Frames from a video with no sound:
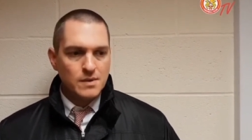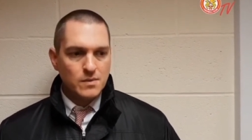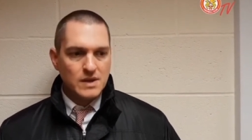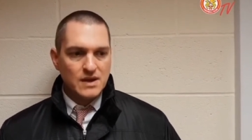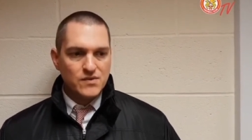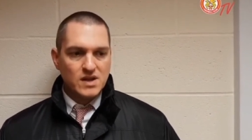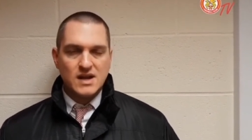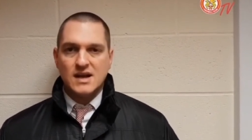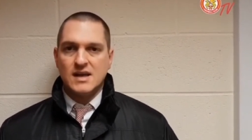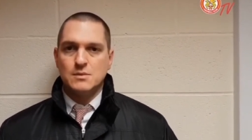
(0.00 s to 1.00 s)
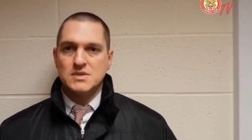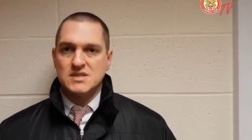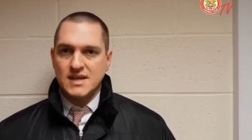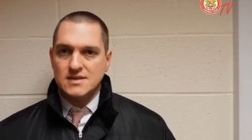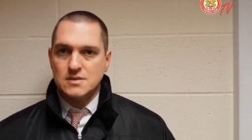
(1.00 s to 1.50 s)
but we have to cut out the
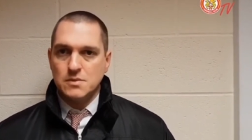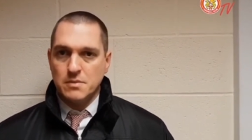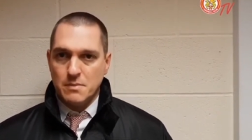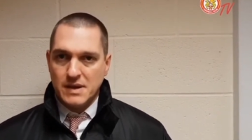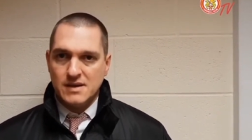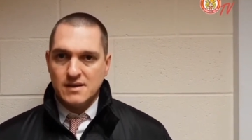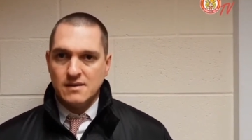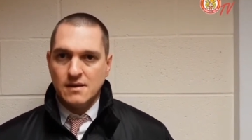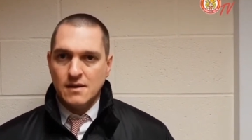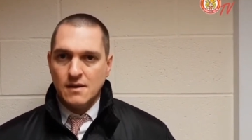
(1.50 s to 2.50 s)
mistakes that we've been making,